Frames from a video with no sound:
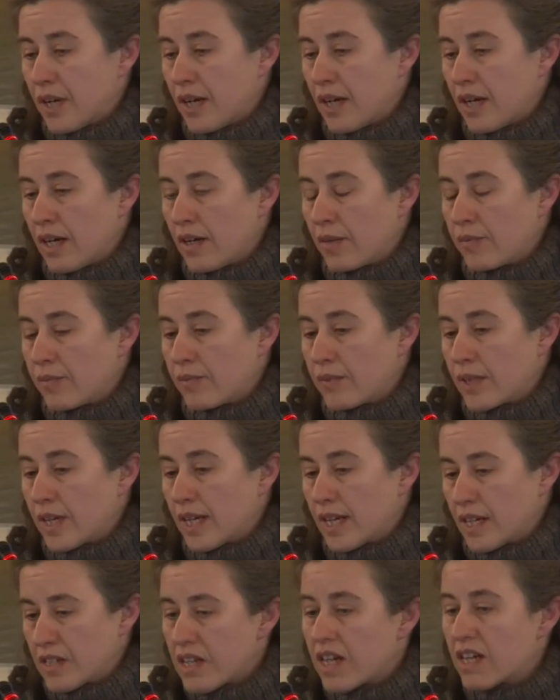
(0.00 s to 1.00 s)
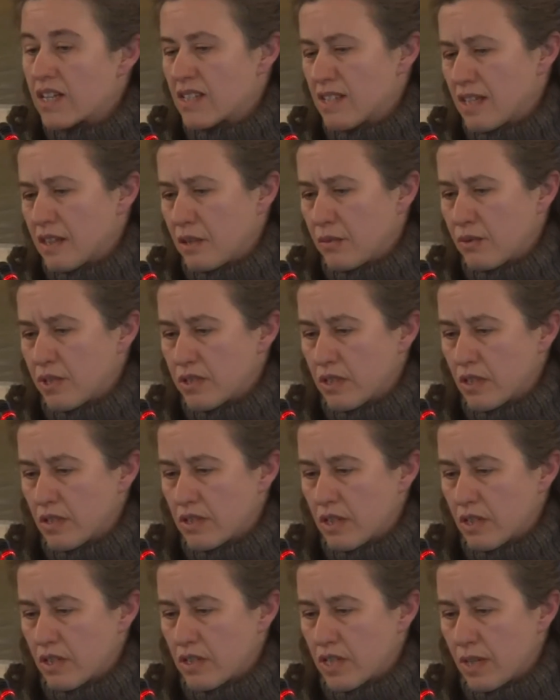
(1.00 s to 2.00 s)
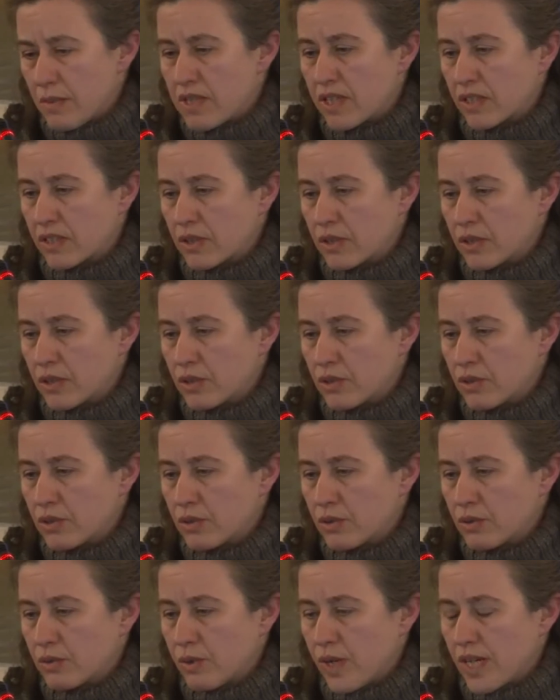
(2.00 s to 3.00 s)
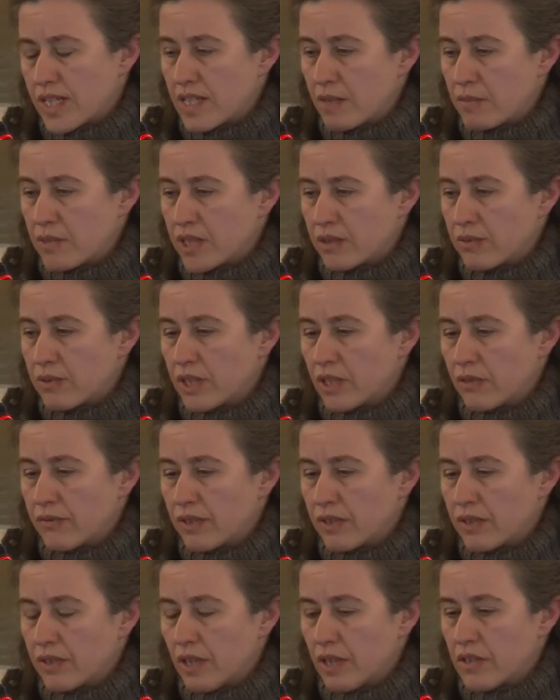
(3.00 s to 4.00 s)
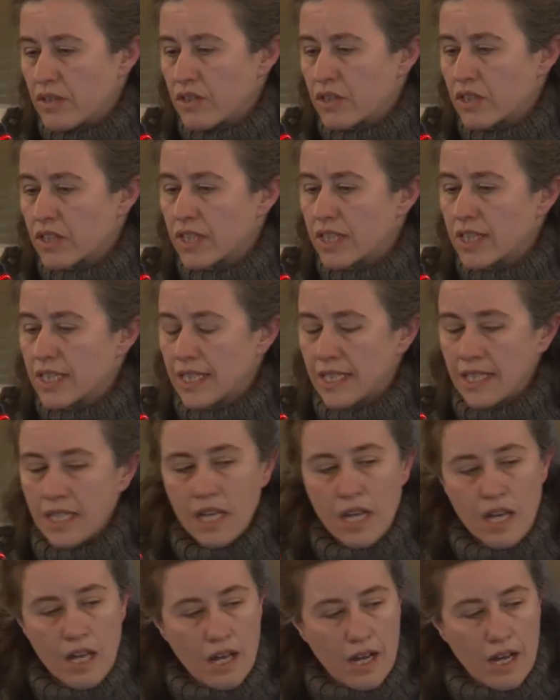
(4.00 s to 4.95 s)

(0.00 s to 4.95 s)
and as I said, the results are subject to quite some degree of uncertainty,